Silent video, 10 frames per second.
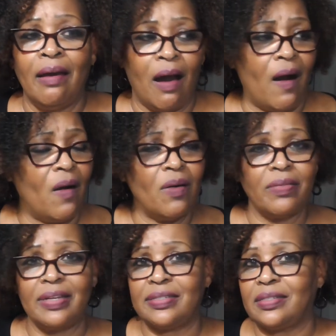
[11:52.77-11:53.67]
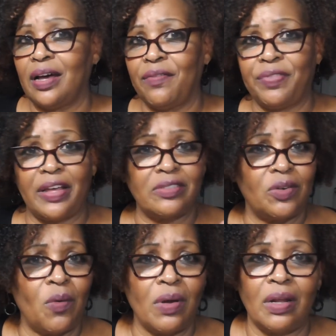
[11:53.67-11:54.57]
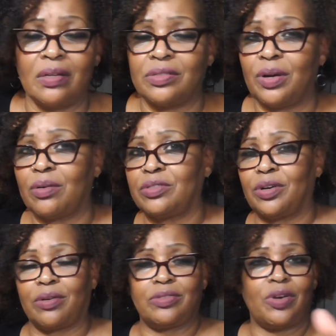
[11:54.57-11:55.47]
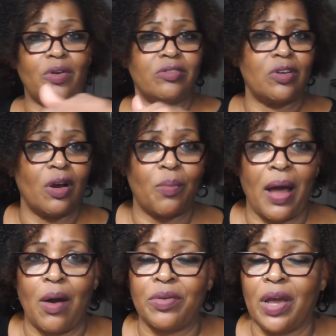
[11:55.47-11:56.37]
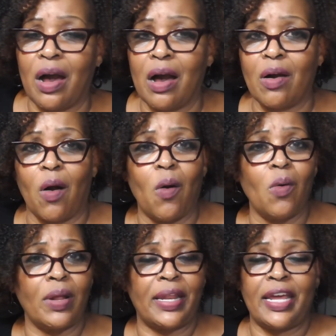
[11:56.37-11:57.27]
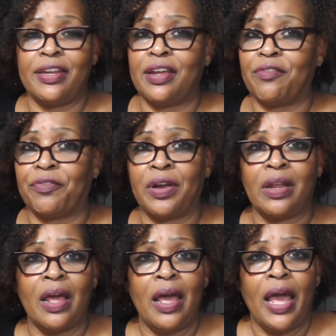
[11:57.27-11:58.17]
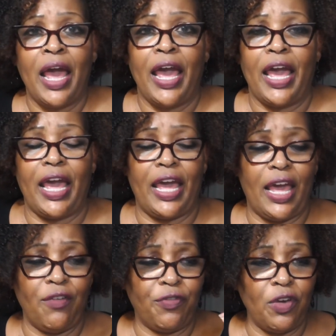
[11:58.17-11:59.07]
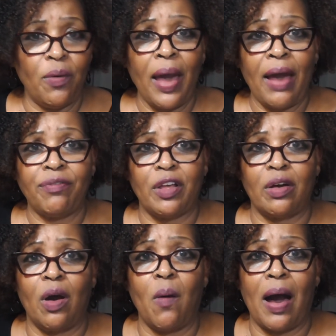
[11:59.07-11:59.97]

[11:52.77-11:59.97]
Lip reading: all of this stuff that's going in a circle around young, old, and indifferent. If you have to go